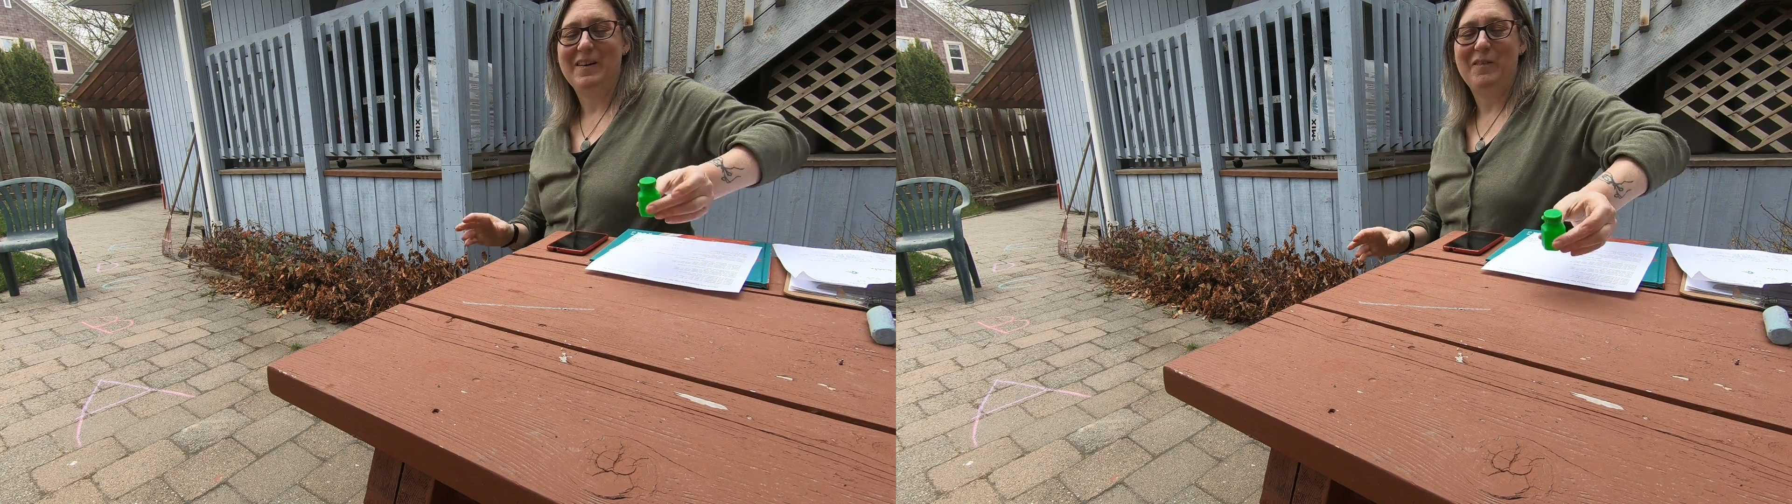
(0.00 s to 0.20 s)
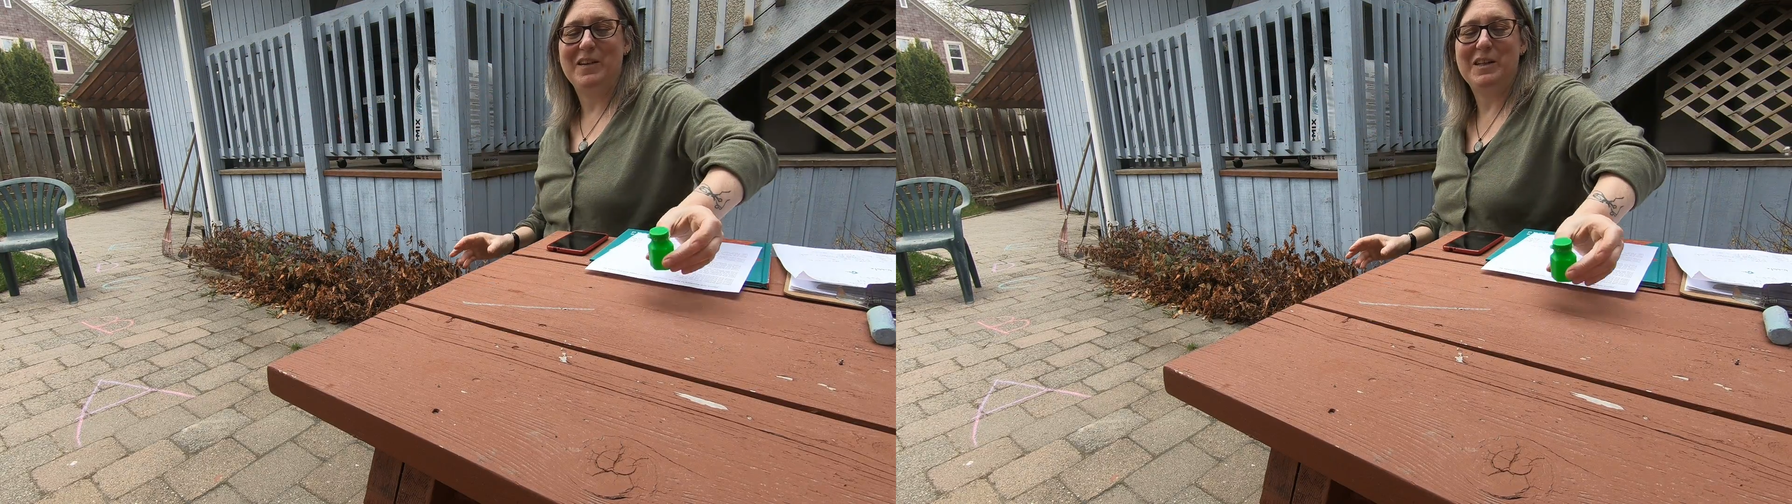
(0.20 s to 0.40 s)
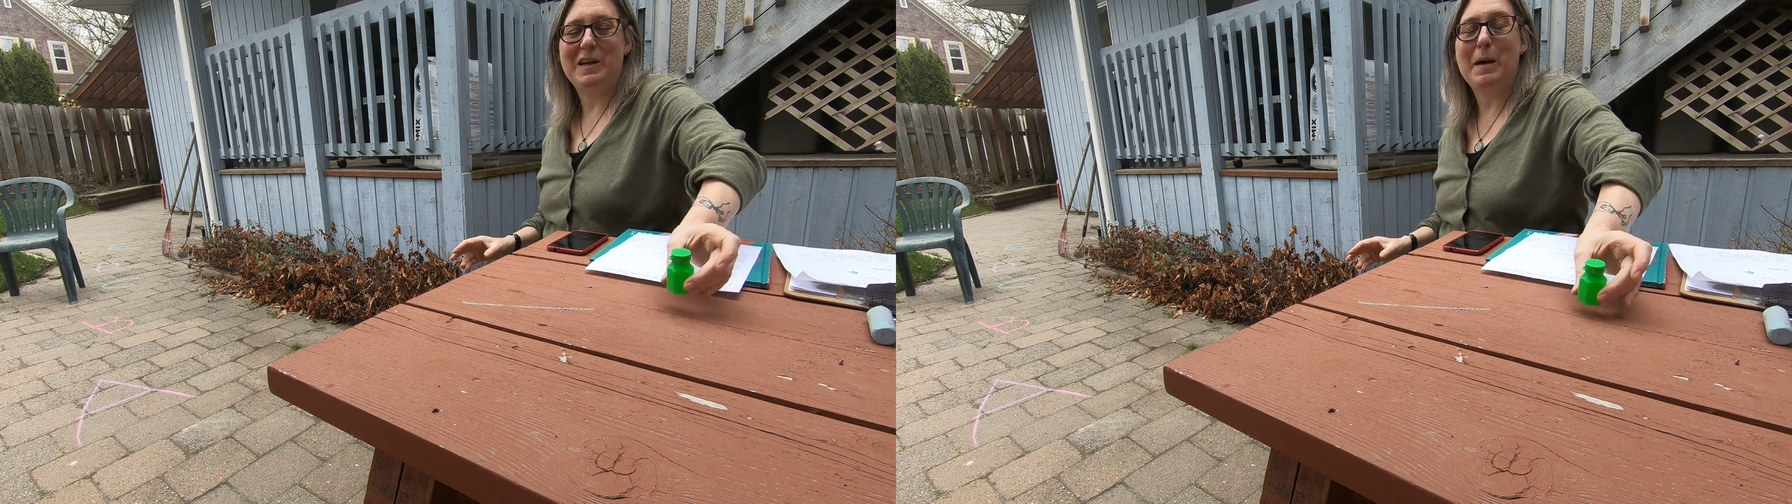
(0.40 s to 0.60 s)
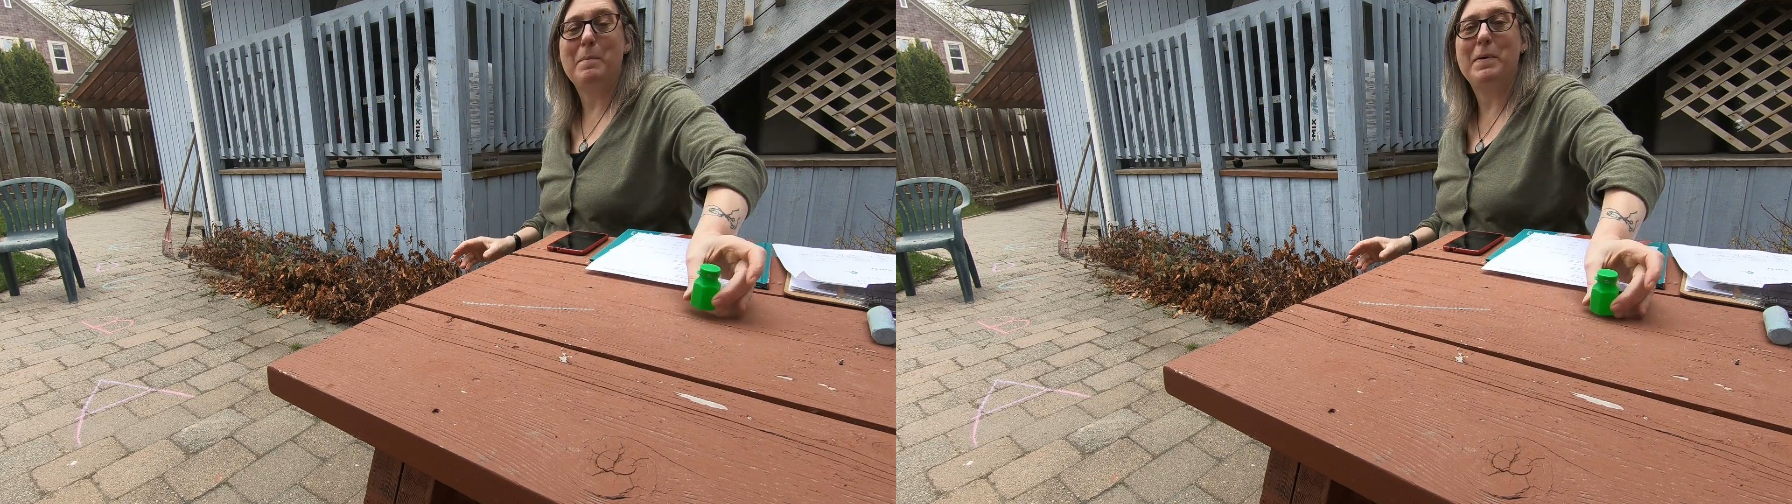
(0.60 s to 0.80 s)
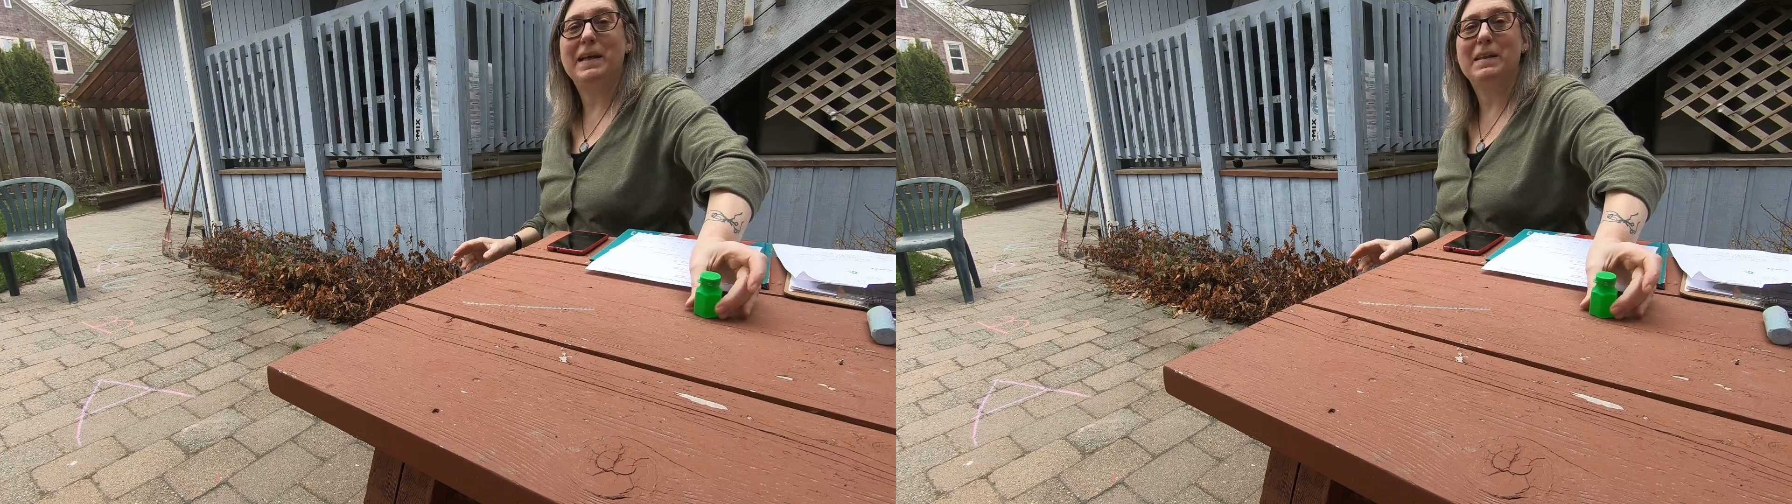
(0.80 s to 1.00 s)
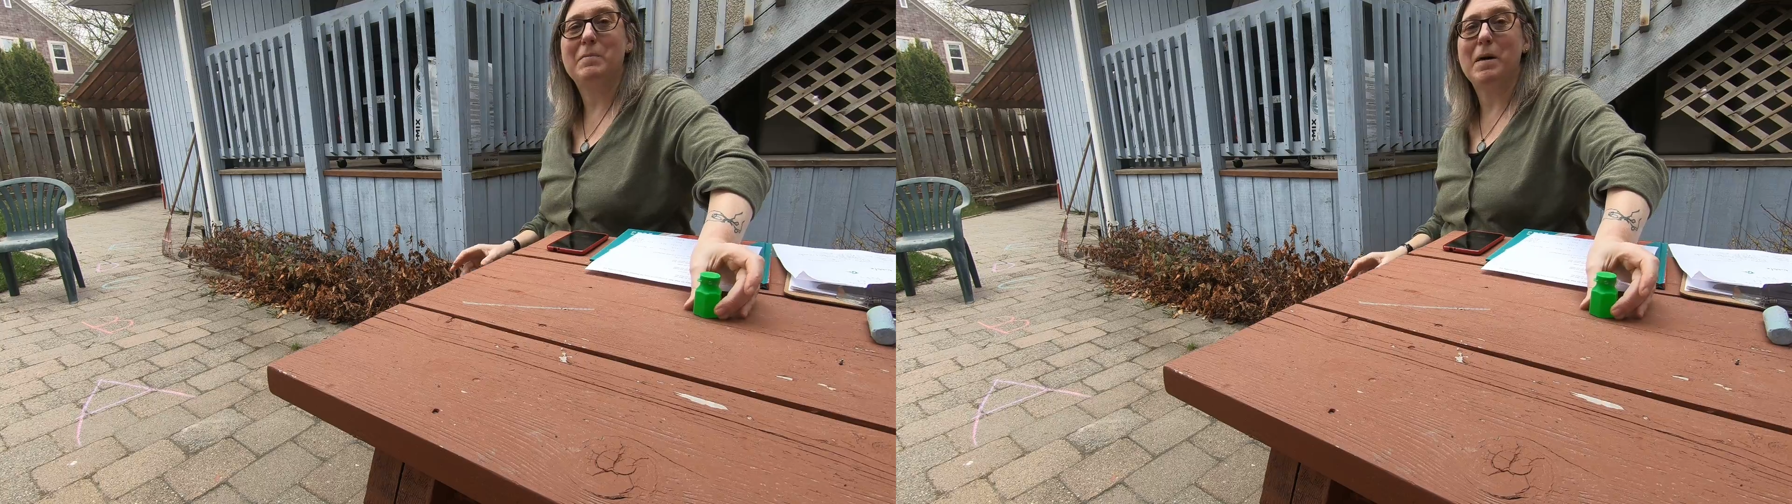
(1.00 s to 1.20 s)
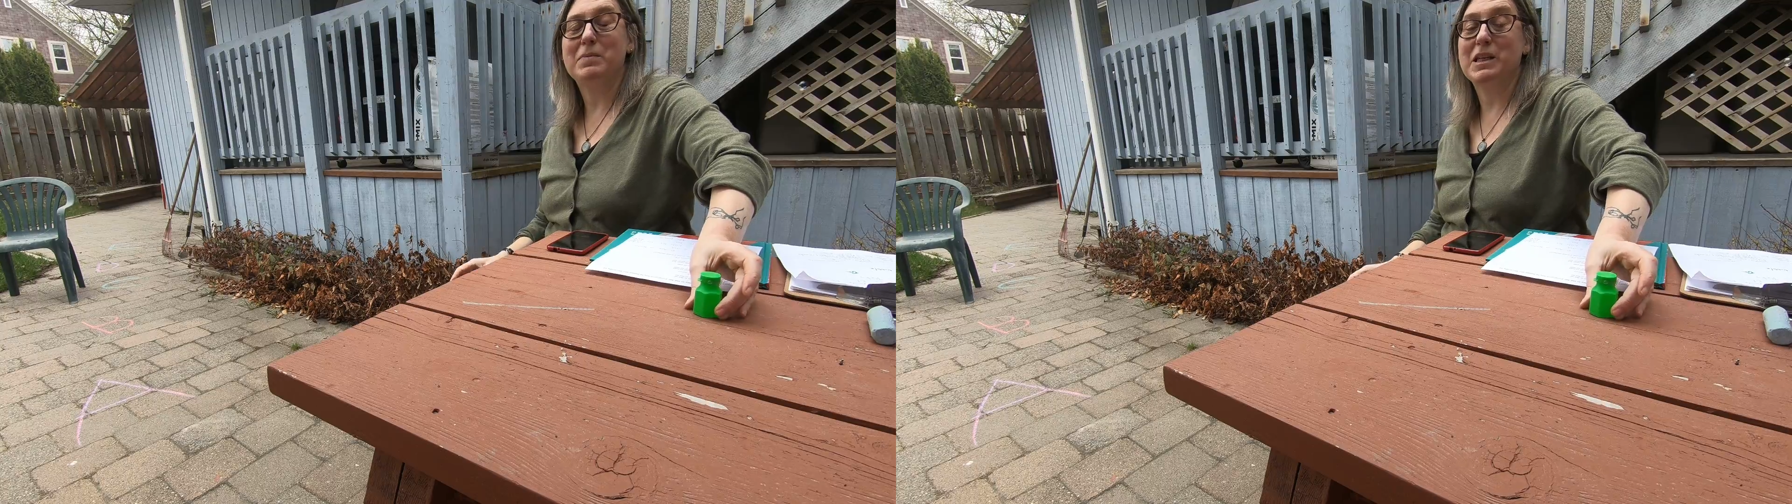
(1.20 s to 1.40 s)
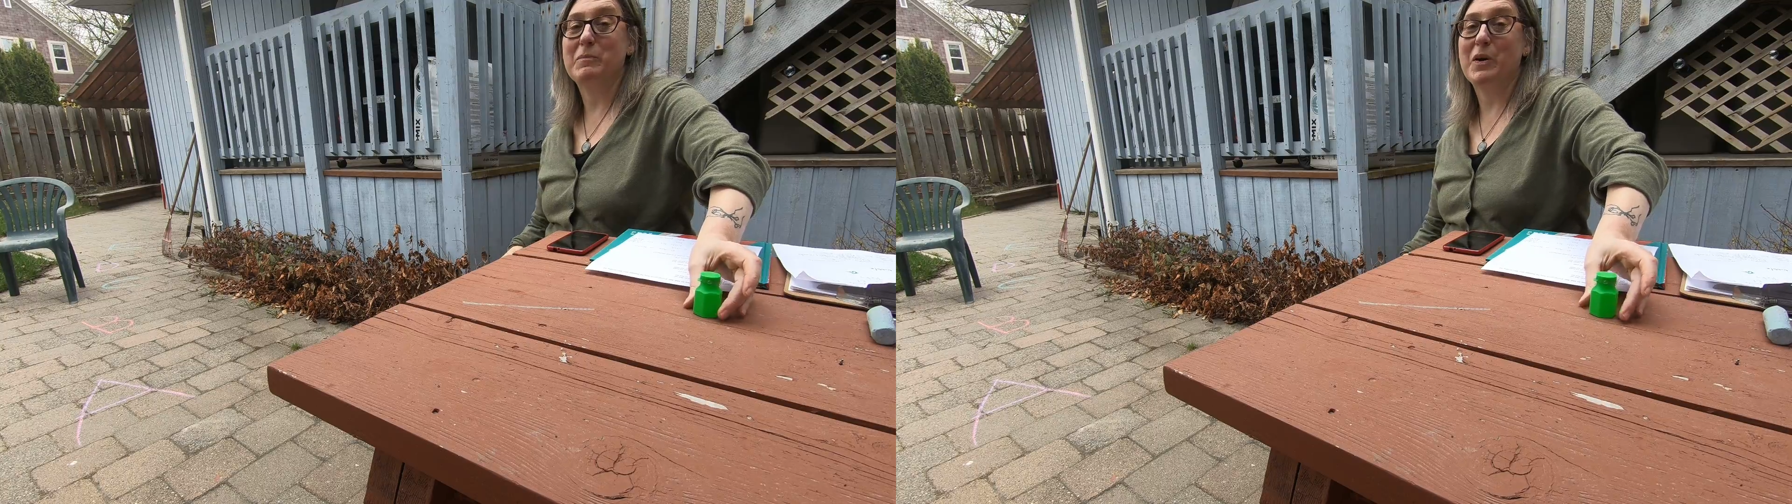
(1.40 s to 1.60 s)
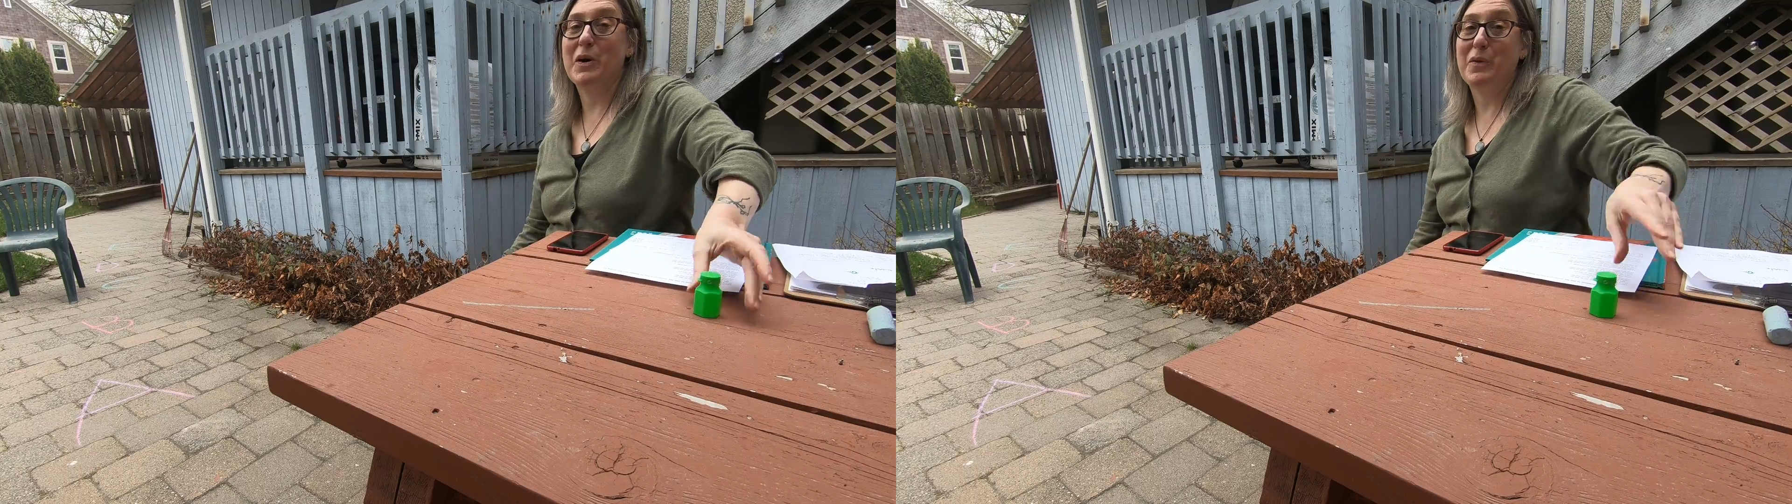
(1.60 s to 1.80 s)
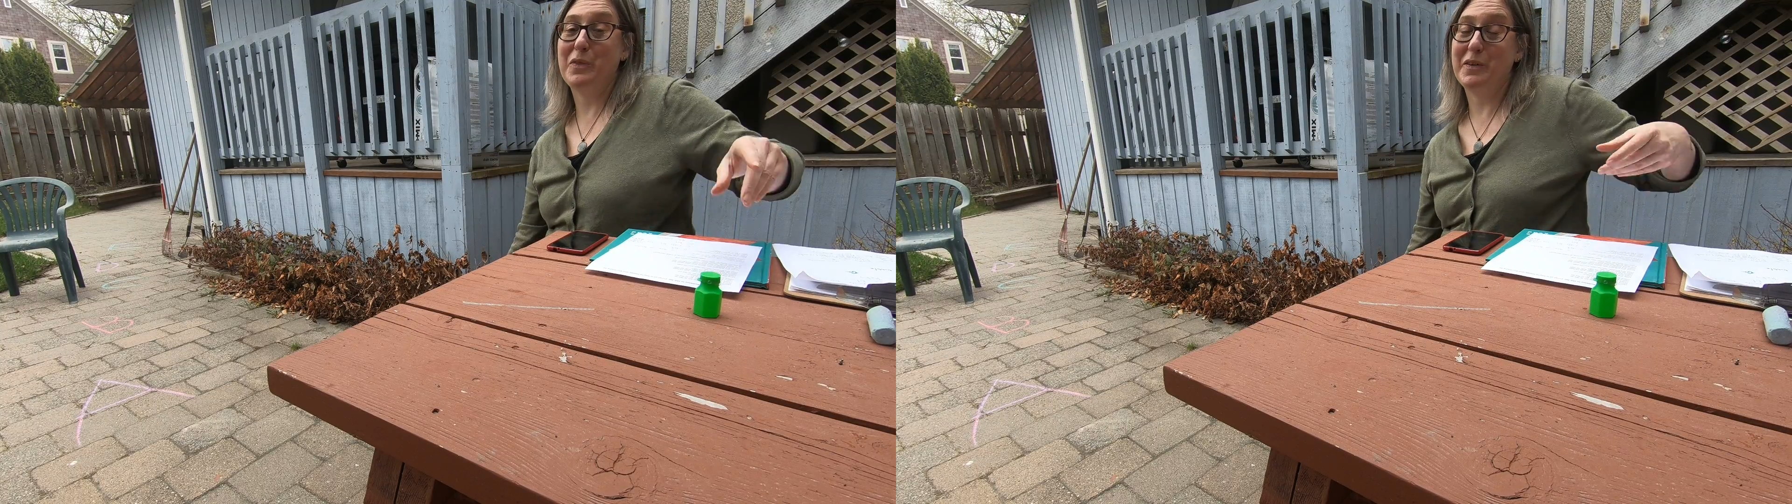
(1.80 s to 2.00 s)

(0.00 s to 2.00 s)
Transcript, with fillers: When you come pick them up tomorrow,